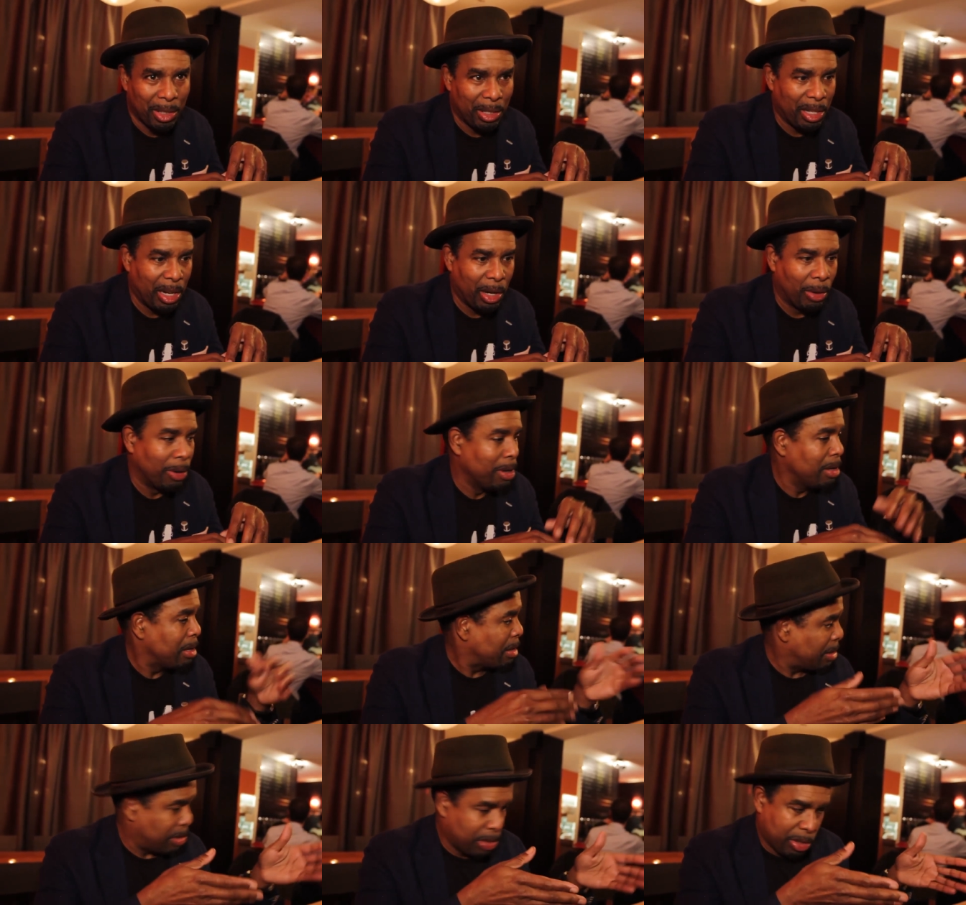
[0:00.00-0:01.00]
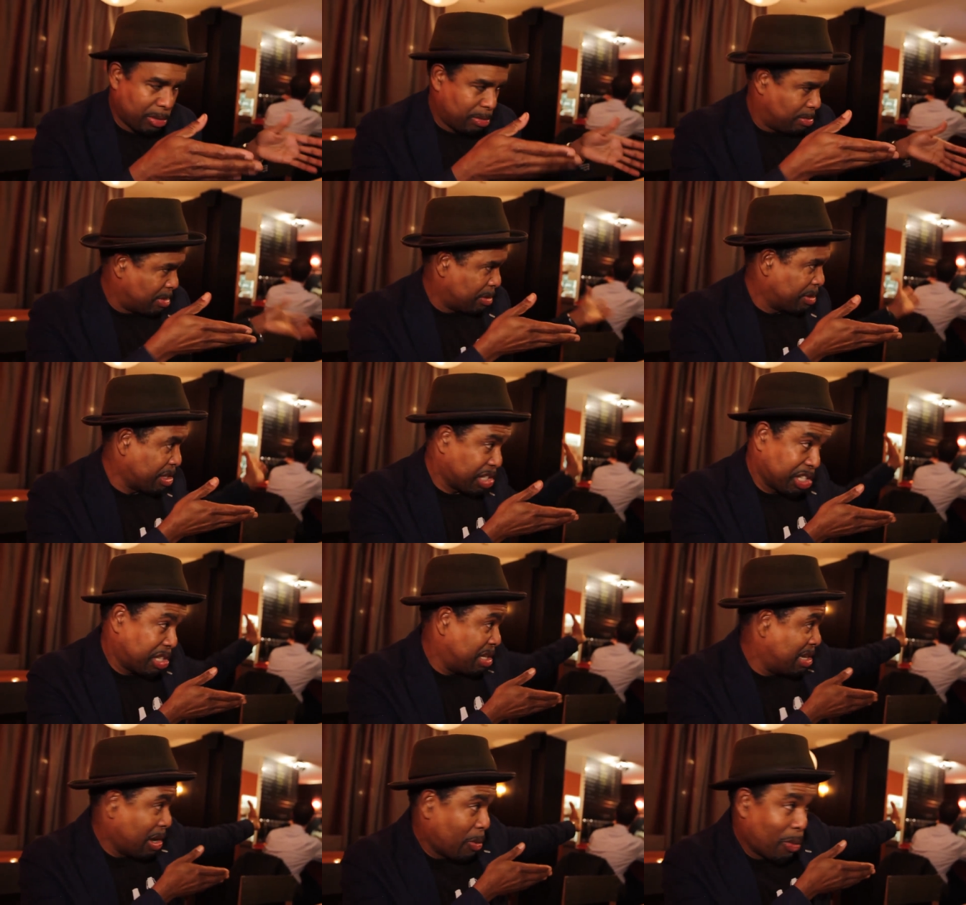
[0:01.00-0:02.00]
You know, this,
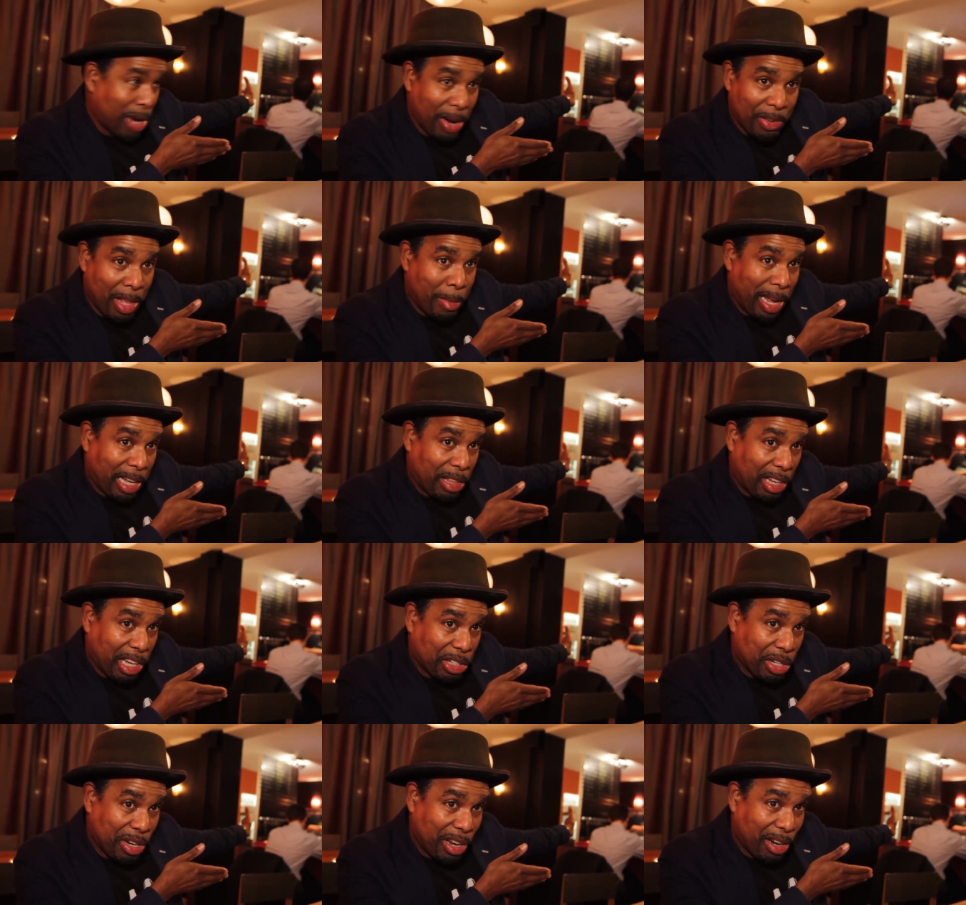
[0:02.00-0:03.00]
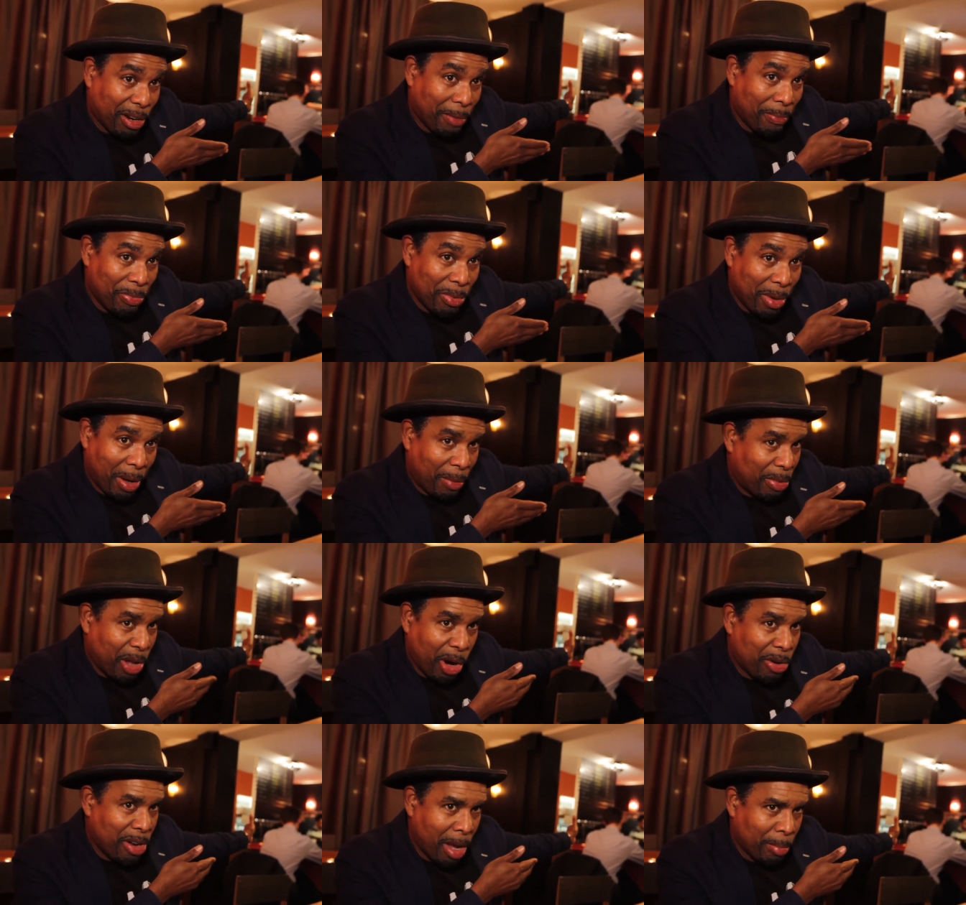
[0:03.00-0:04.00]
you know, whatever they make in the kitchen here, there
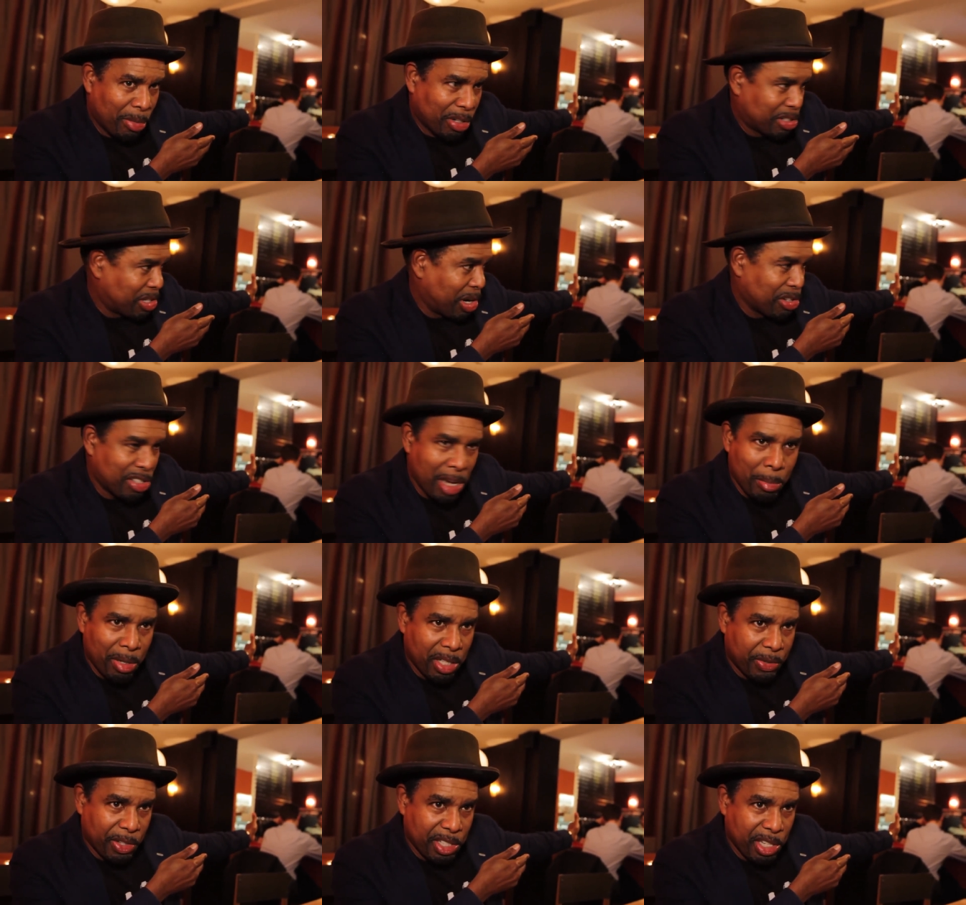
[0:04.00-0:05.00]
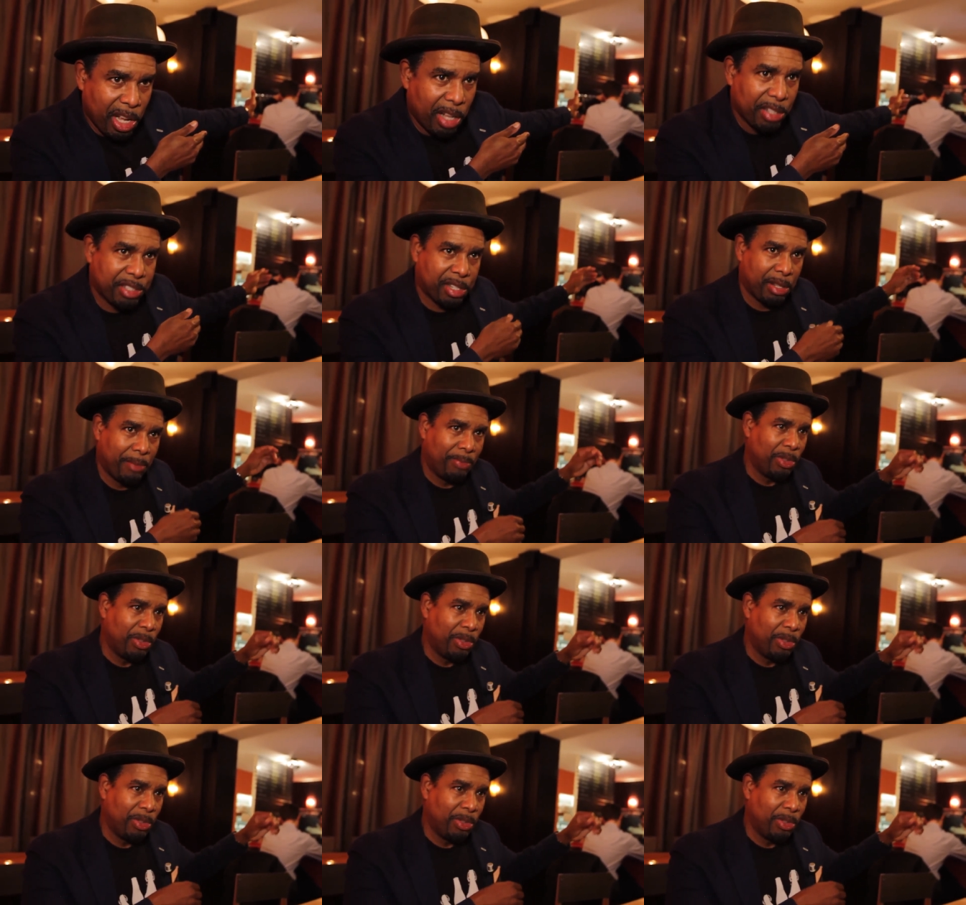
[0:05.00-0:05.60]
are numbers. There's numbers for salt.